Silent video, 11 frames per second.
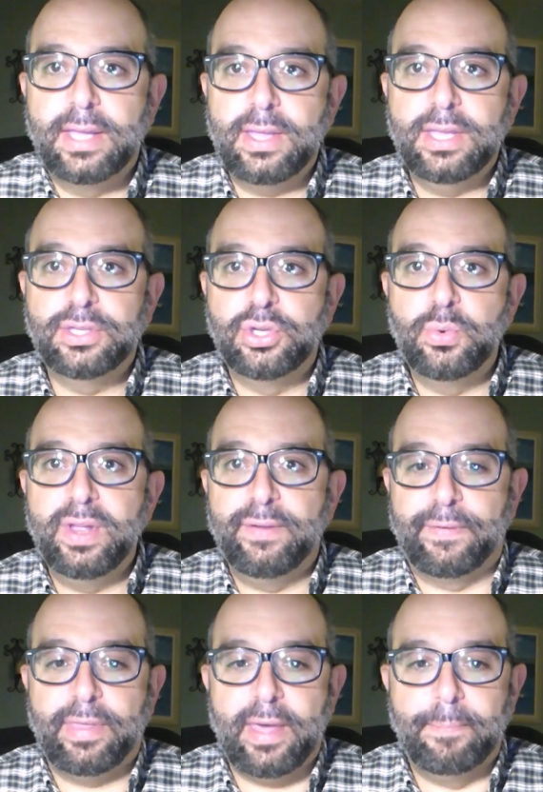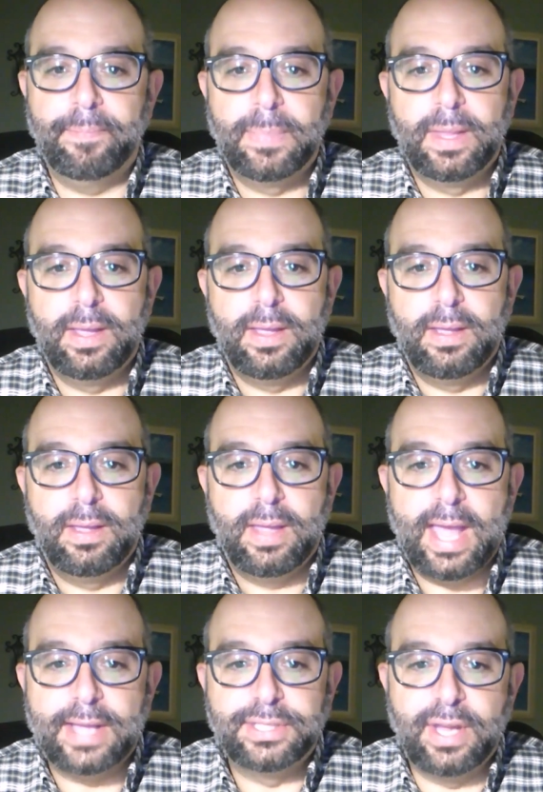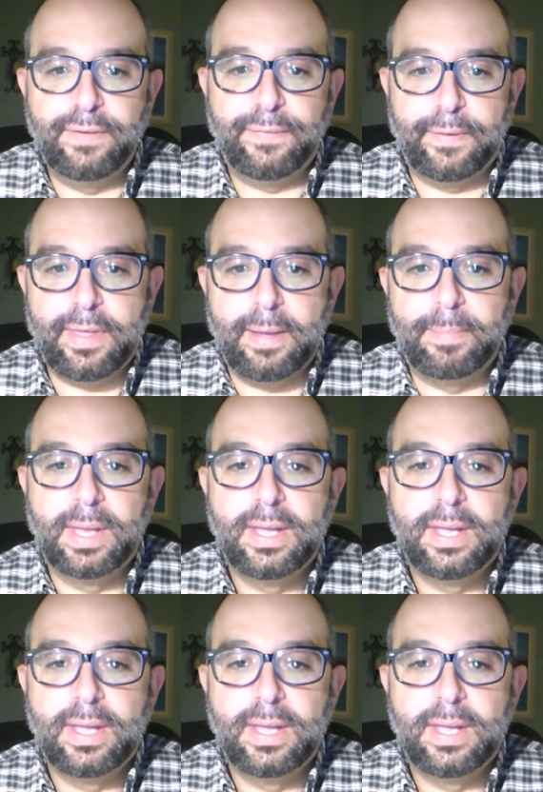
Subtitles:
is doing for them, has done for them.